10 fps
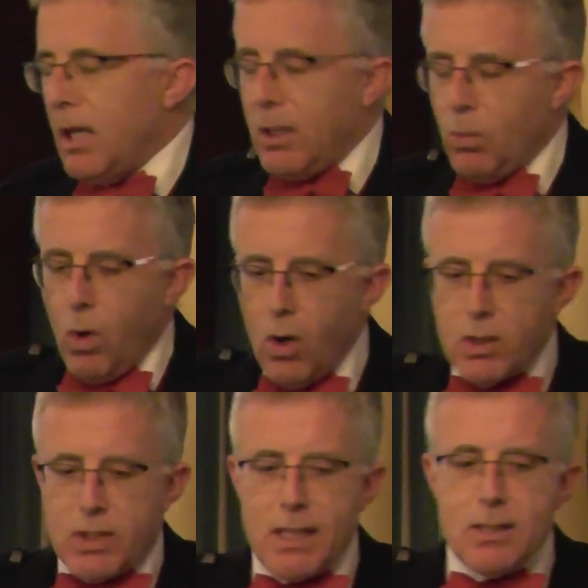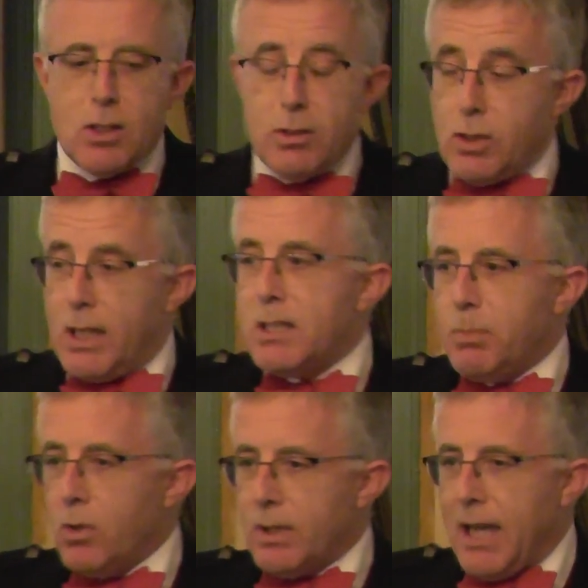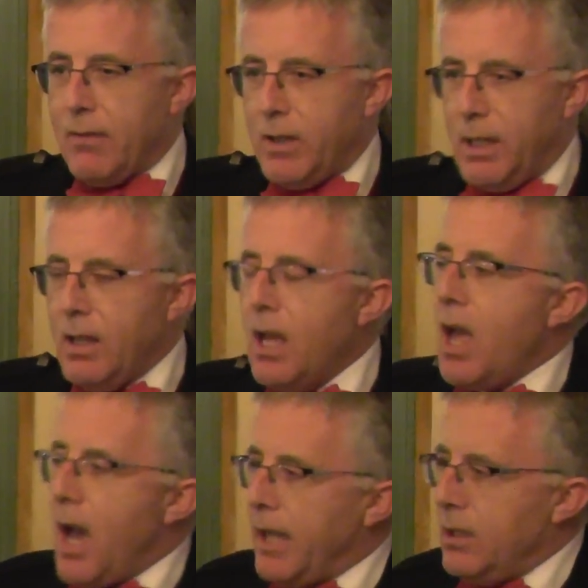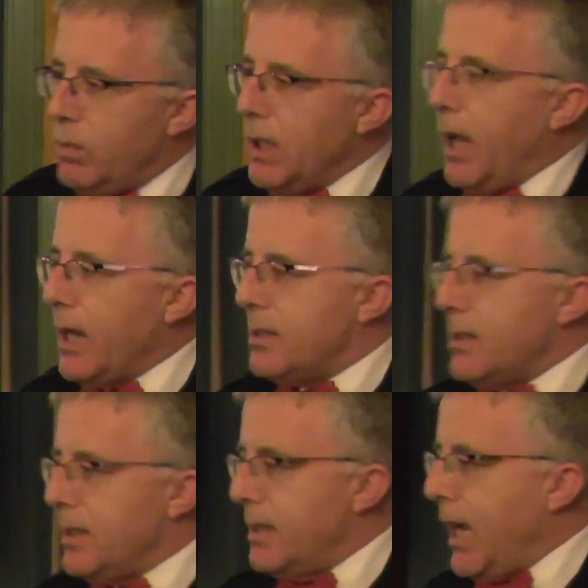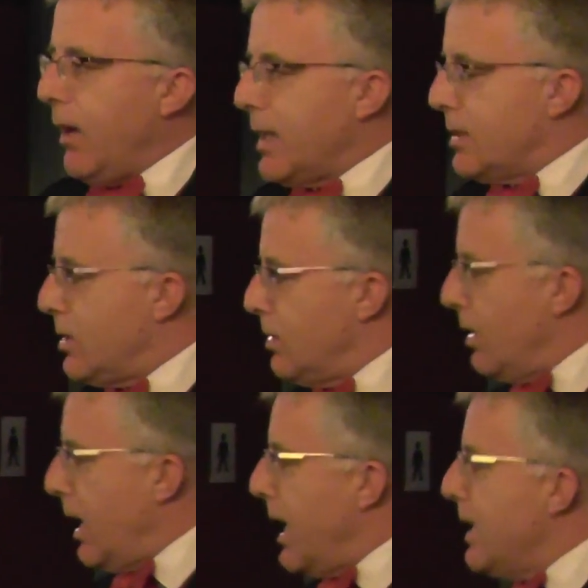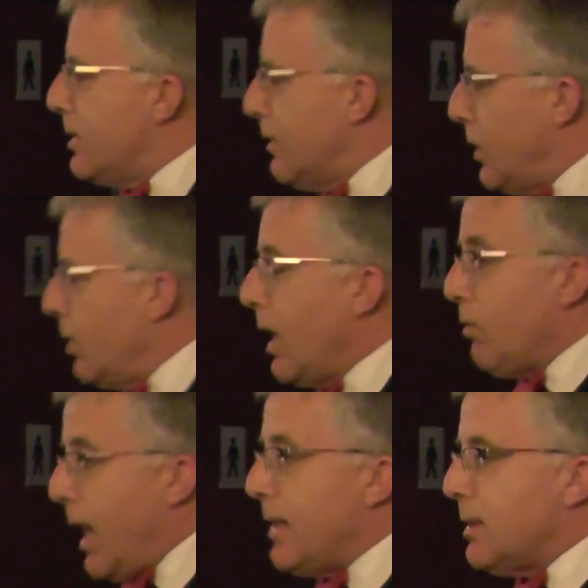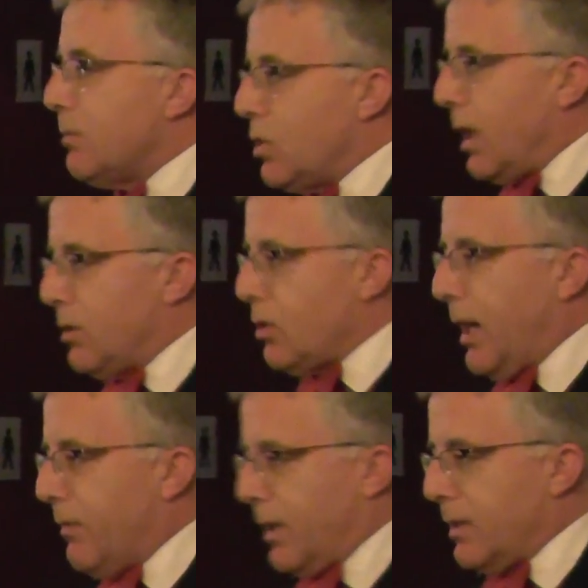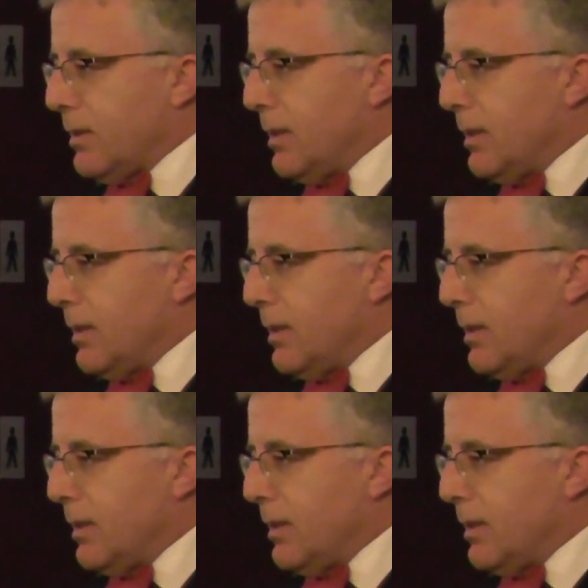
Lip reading: He walks into the transport cafe and he realises he now has to interview a random truck driver.